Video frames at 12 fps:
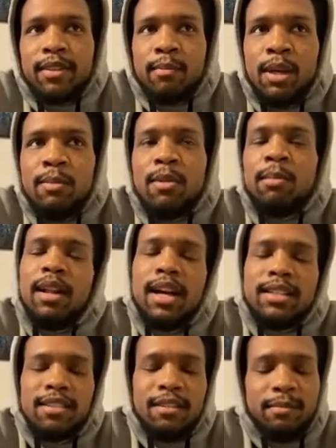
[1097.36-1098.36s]
people
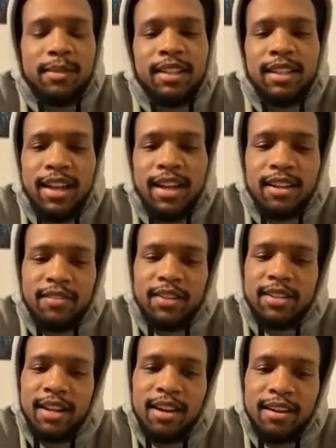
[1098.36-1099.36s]
blossom at
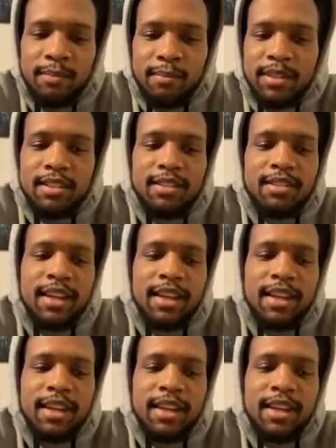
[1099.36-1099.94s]
different times.